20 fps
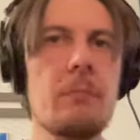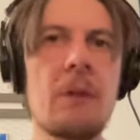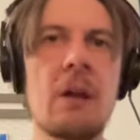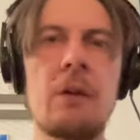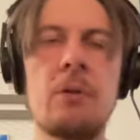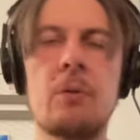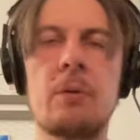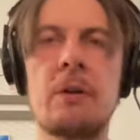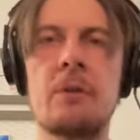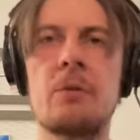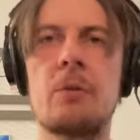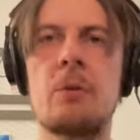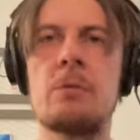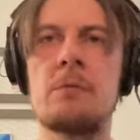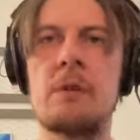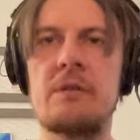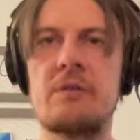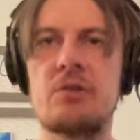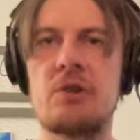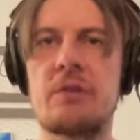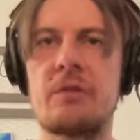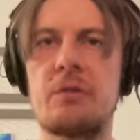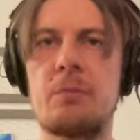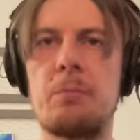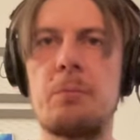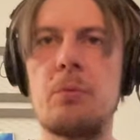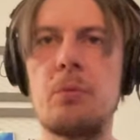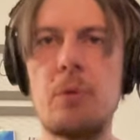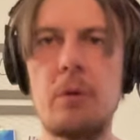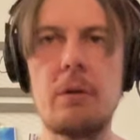you can always just
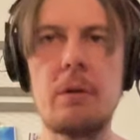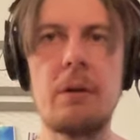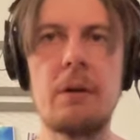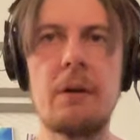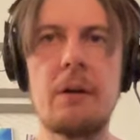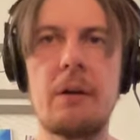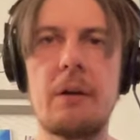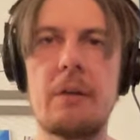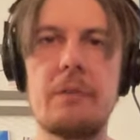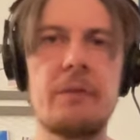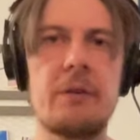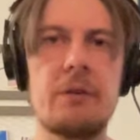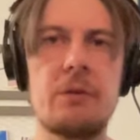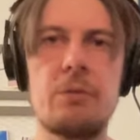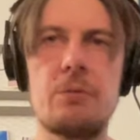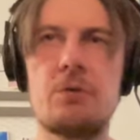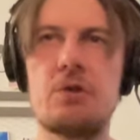pull the new